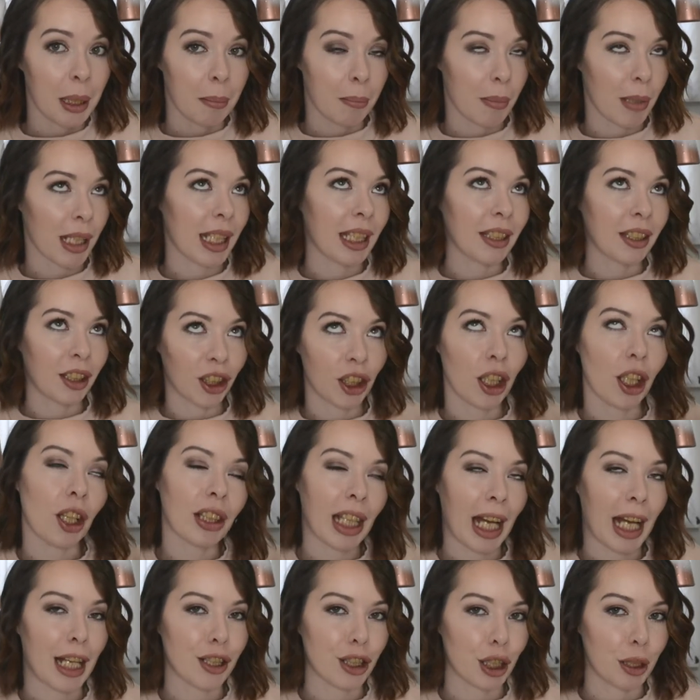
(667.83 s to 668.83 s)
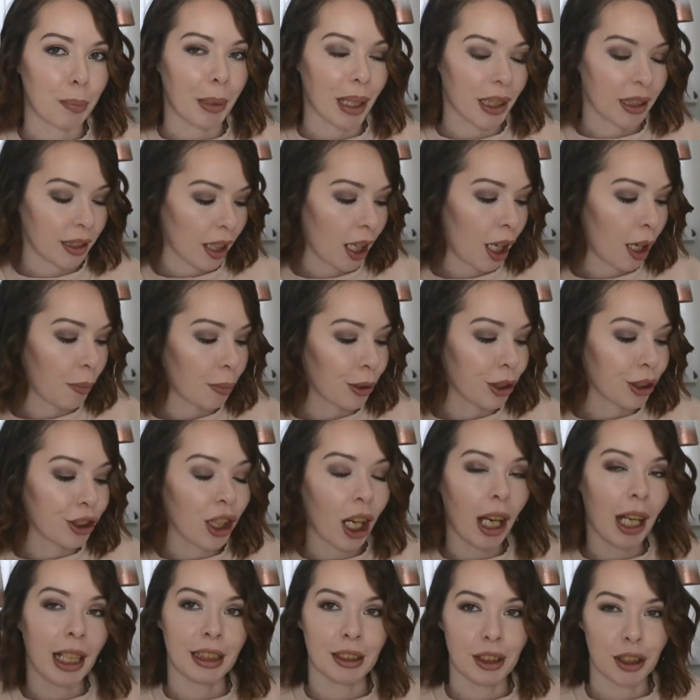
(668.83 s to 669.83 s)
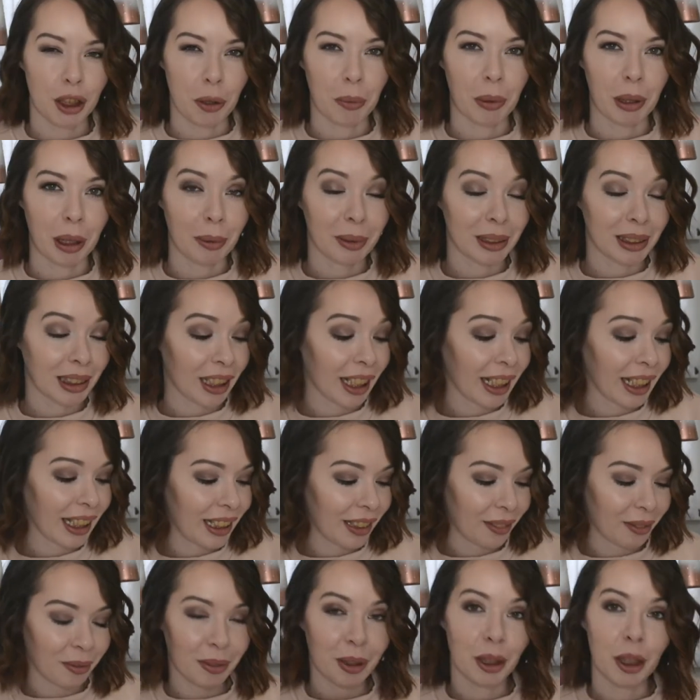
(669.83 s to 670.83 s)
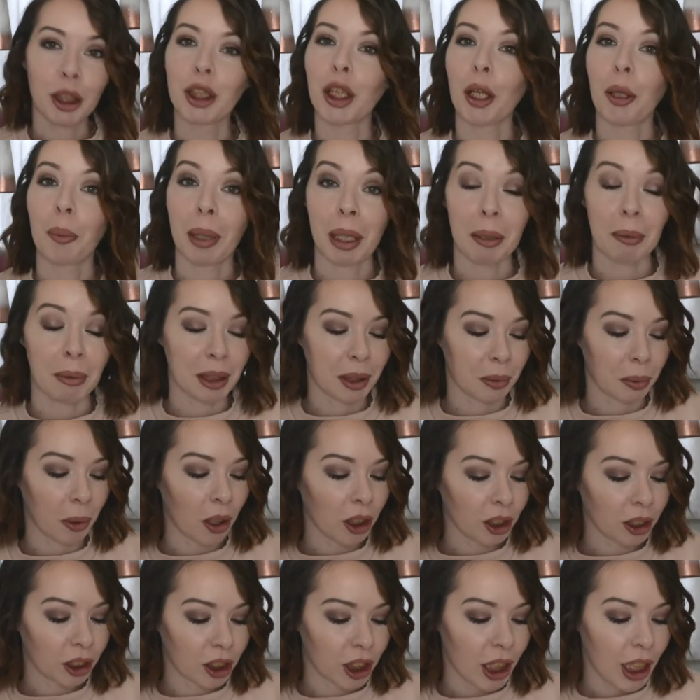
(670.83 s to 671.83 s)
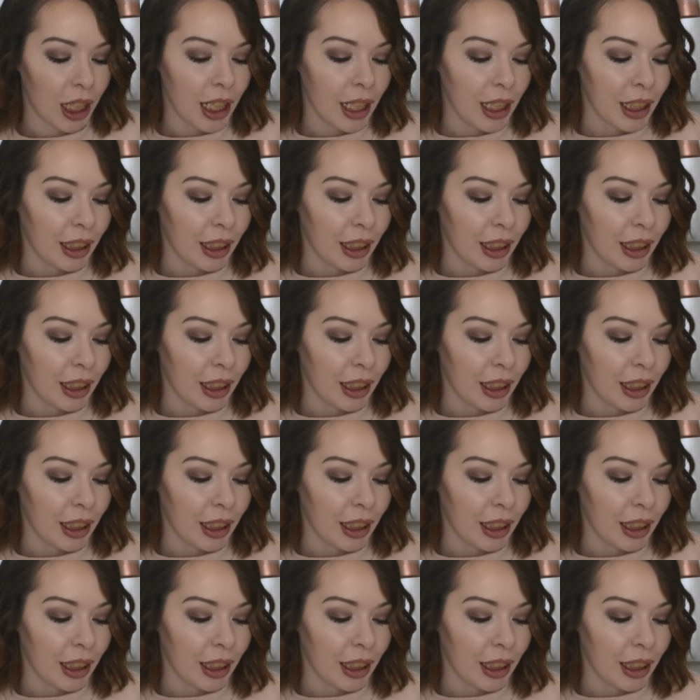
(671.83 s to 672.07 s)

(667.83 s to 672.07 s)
me and the girl that actually picked it up were dying to know what it was like, you know, when it was swatched.